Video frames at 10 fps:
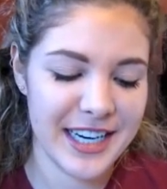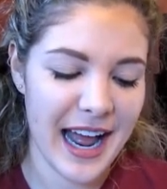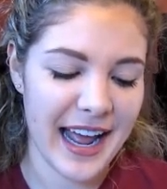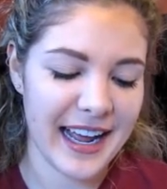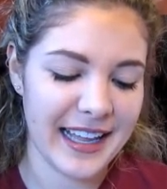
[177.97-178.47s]

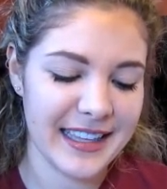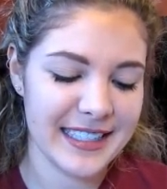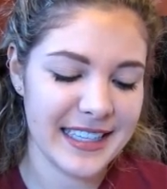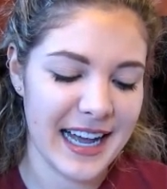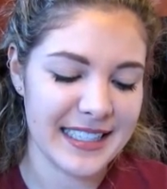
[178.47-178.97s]
I got
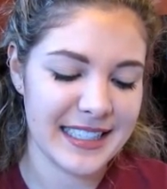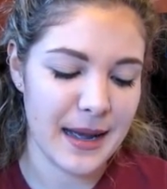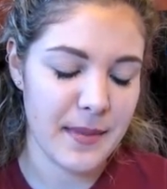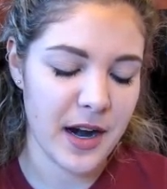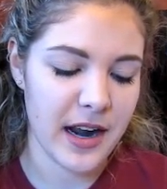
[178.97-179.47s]
this last
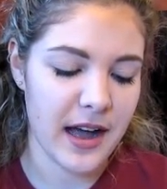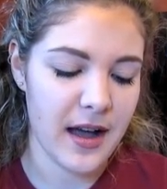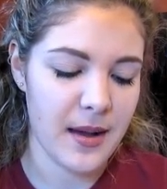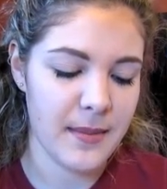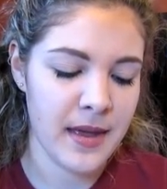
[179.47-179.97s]

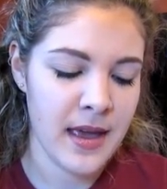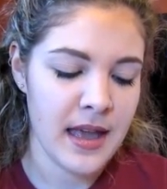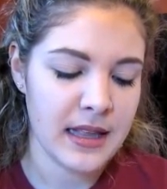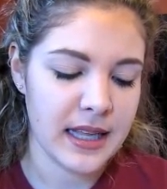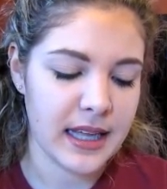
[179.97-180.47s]
summer,
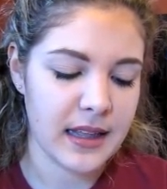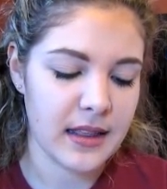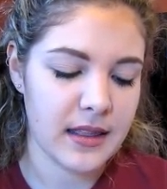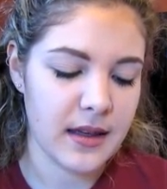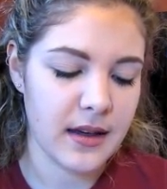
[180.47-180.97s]
like
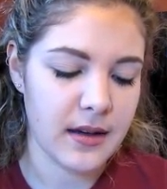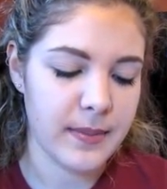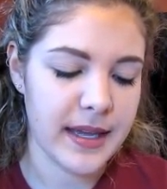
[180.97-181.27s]
the